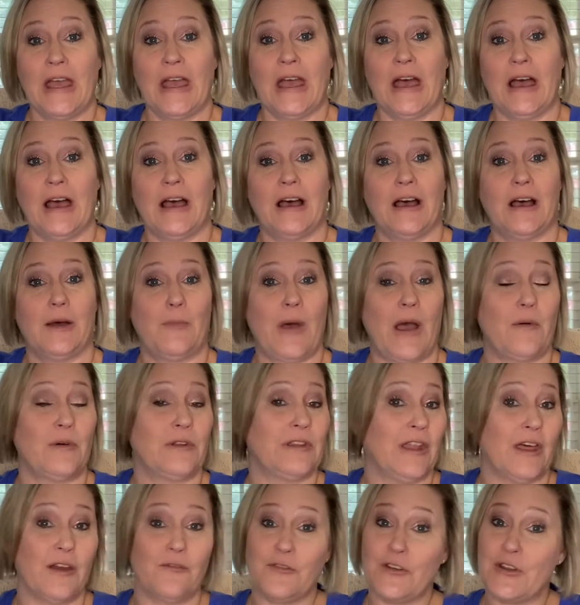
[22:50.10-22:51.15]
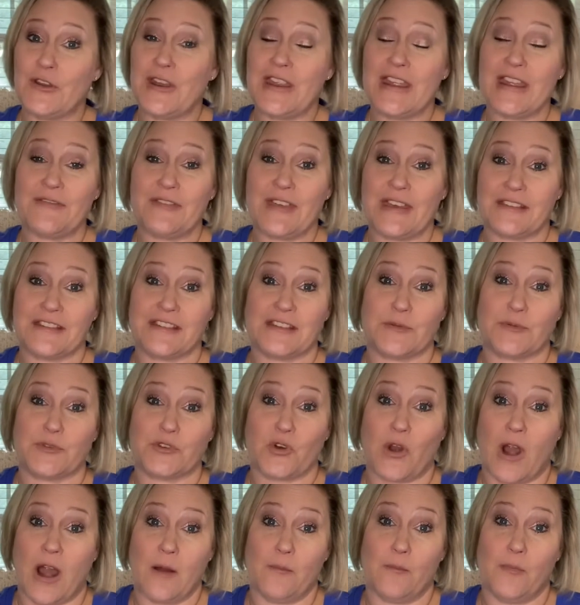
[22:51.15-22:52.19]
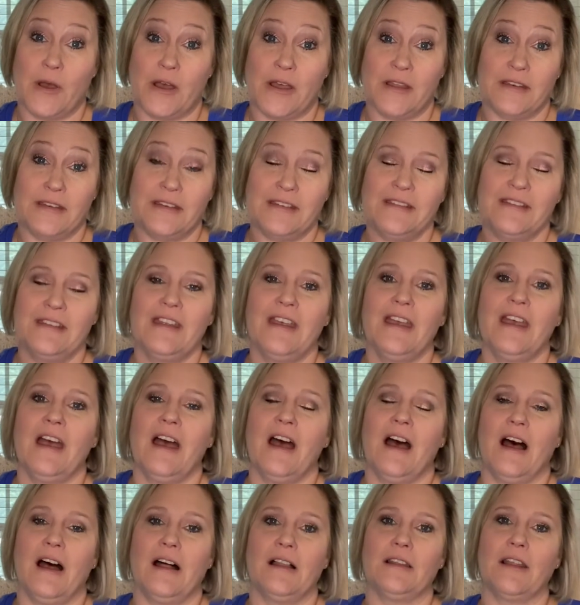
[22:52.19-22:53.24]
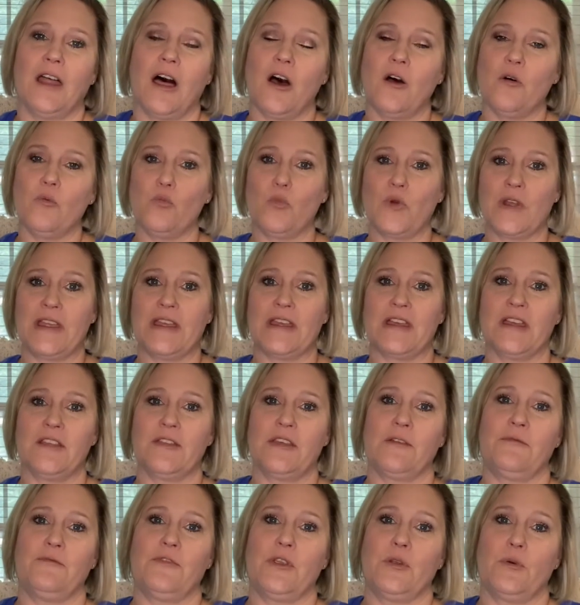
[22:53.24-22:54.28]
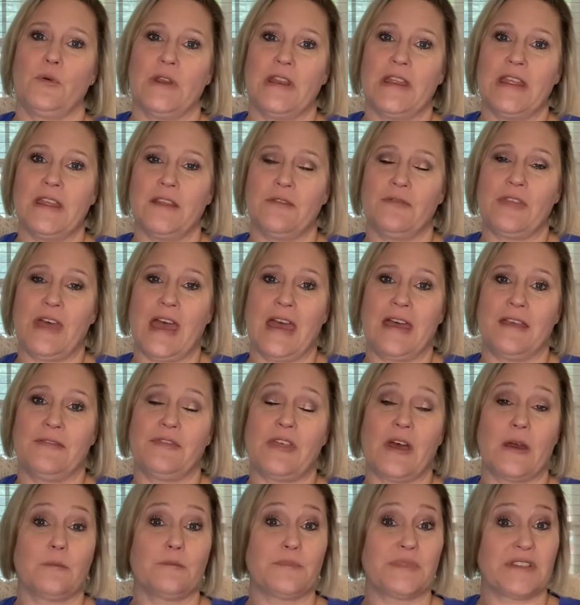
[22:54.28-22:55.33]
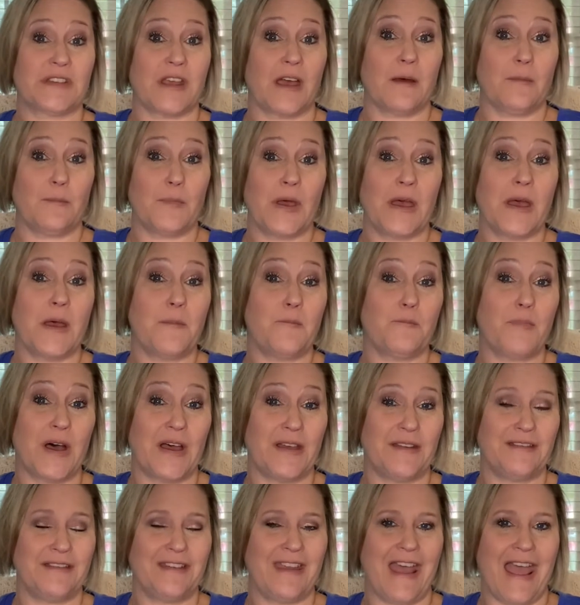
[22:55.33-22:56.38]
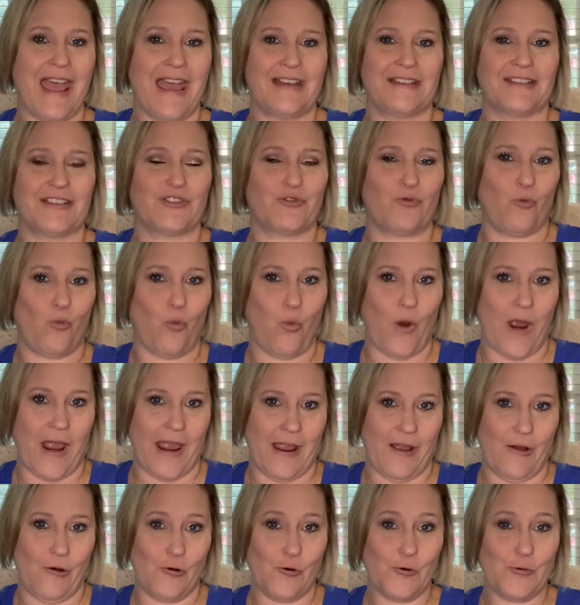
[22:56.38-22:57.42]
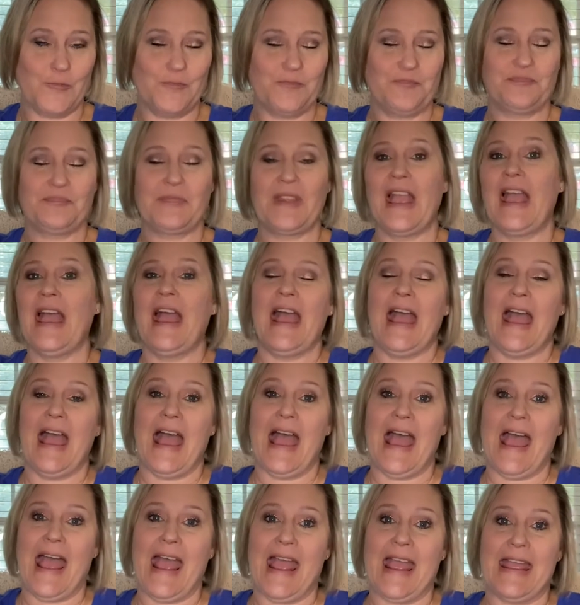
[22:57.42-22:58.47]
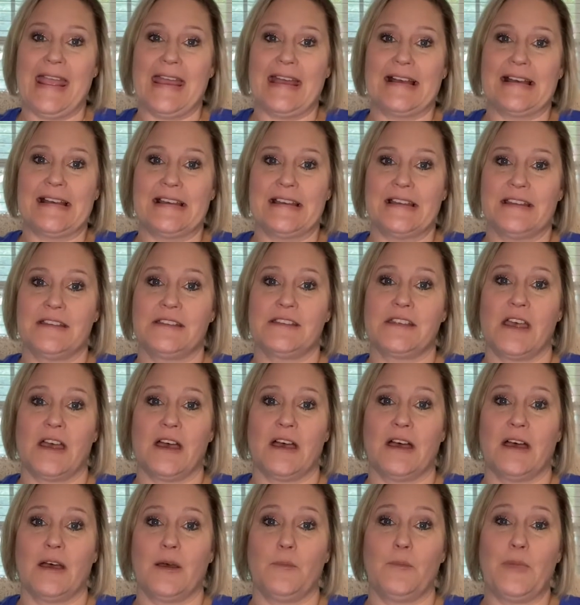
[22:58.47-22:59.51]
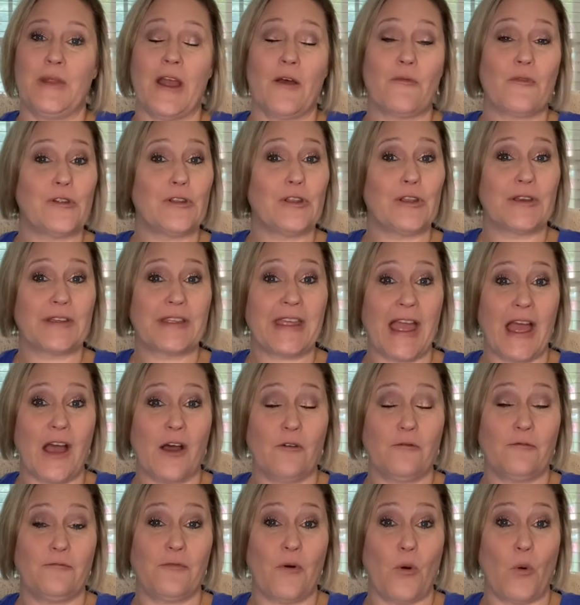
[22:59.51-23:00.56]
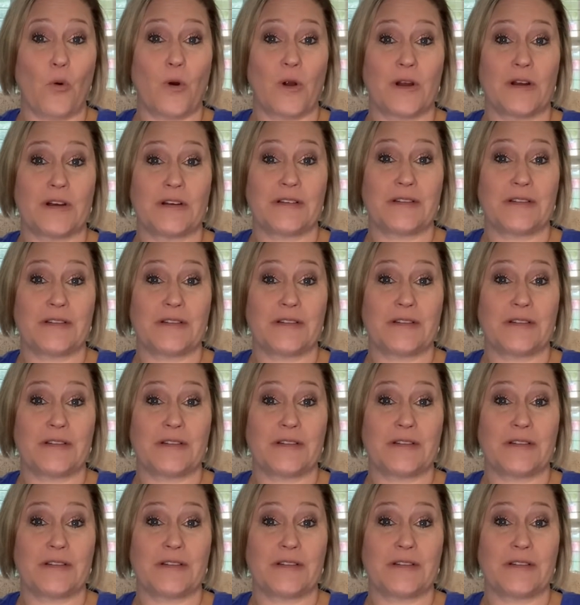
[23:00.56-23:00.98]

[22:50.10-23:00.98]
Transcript: um, I would love for you to hit that subscribe button along with if you would hit that thumbs up button as well. And uh, be on the lookout for